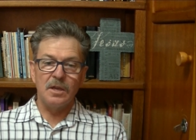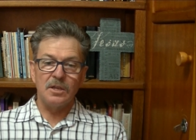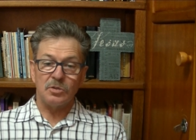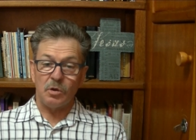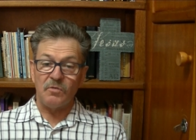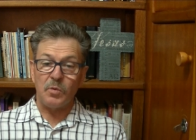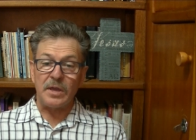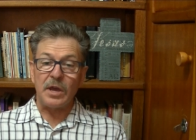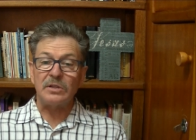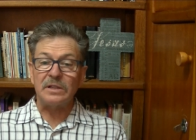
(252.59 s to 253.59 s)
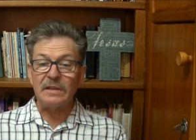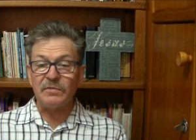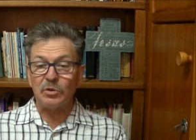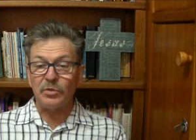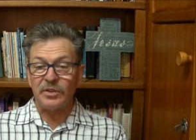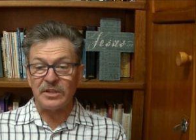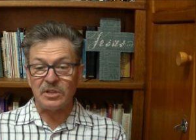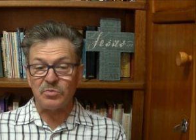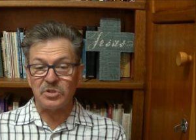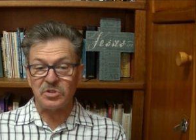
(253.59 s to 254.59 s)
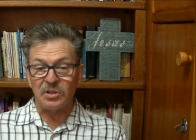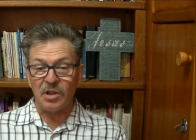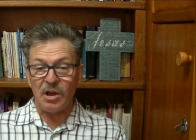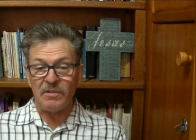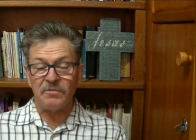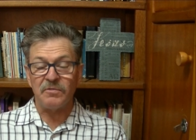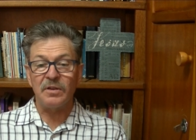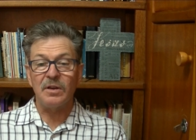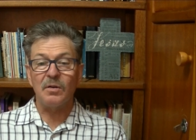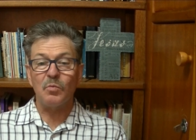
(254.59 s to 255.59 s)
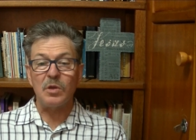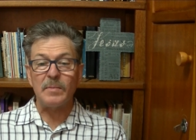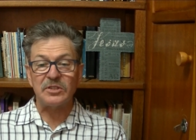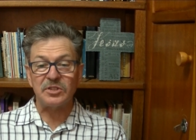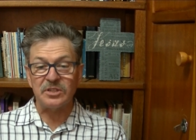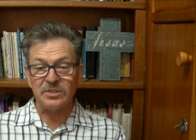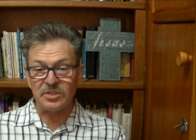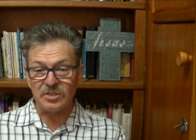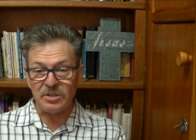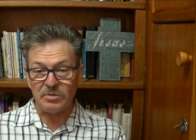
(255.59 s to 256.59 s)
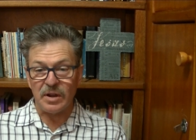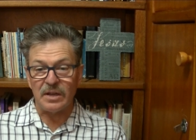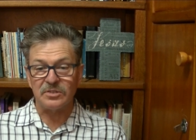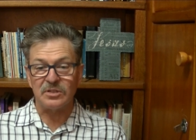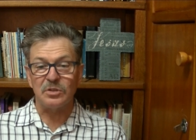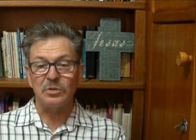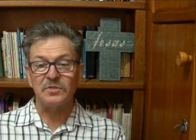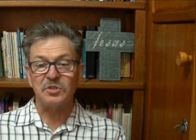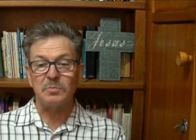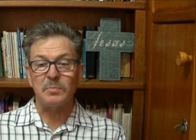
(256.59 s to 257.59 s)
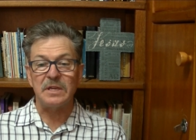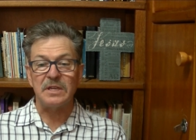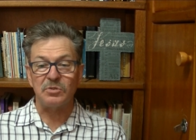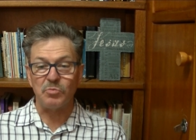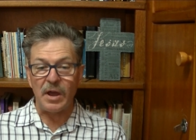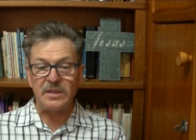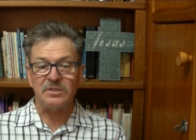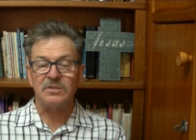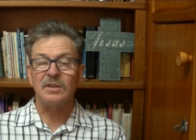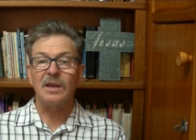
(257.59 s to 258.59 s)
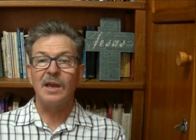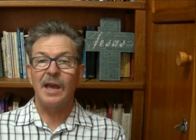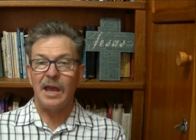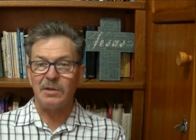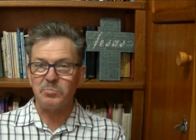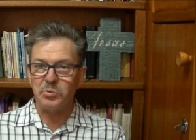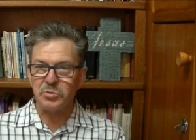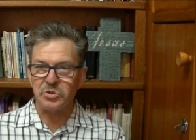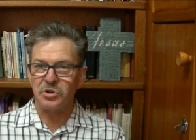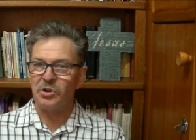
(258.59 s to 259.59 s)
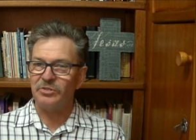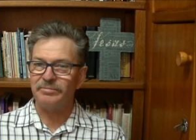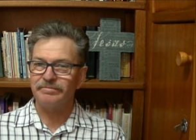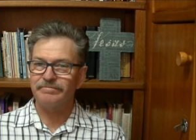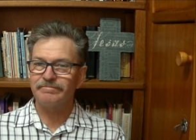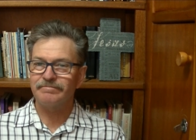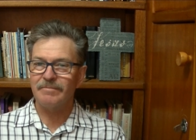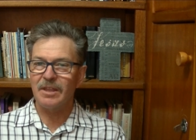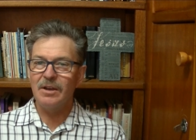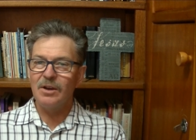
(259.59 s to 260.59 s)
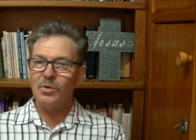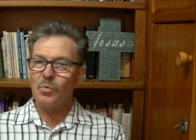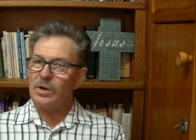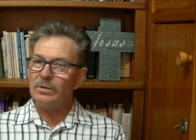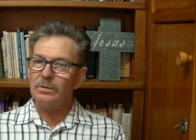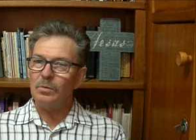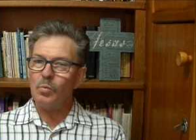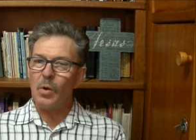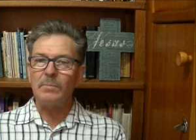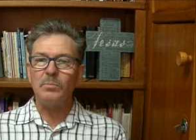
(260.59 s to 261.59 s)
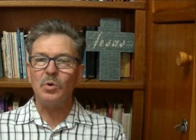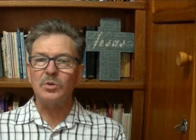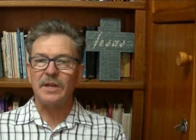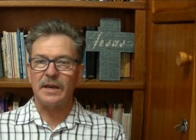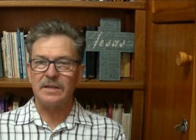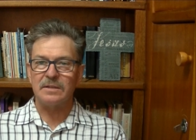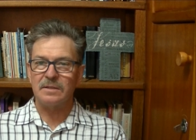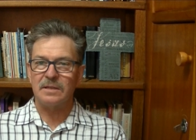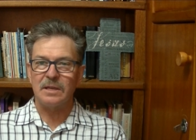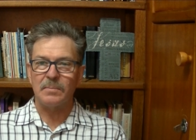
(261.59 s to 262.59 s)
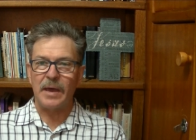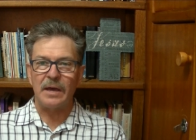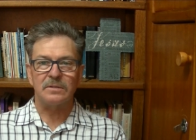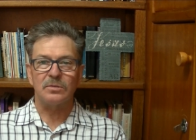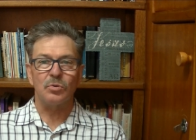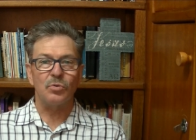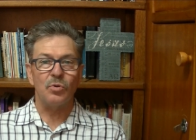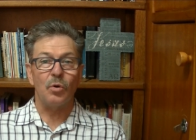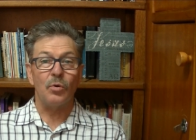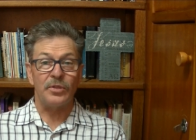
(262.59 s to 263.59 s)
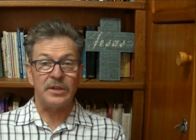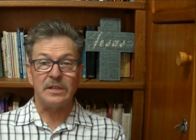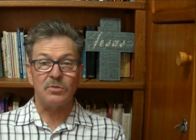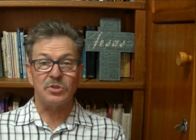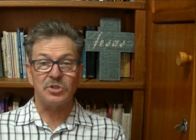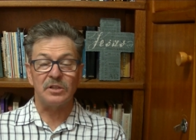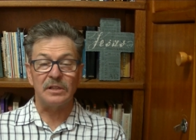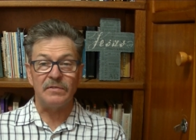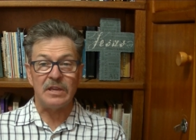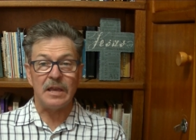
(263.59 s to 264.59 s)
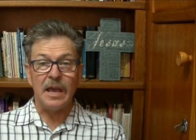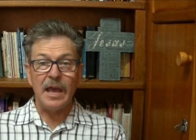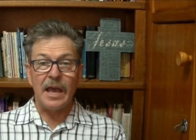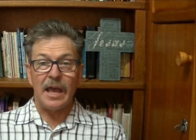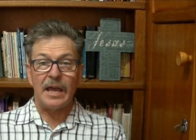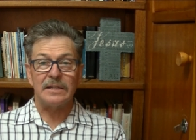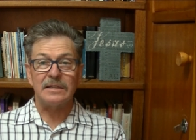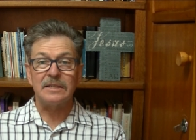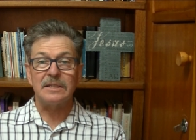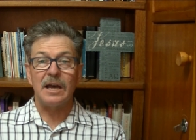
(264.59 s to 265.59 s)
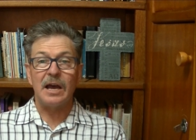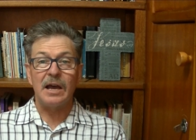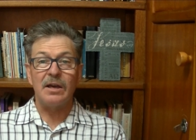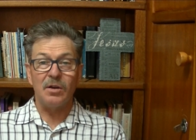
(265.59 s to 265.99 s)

So if we're going to live an authentic Christian life, we must consider ourselves to be in a race and push on well, one more day to think about authentic Christian living, and uh,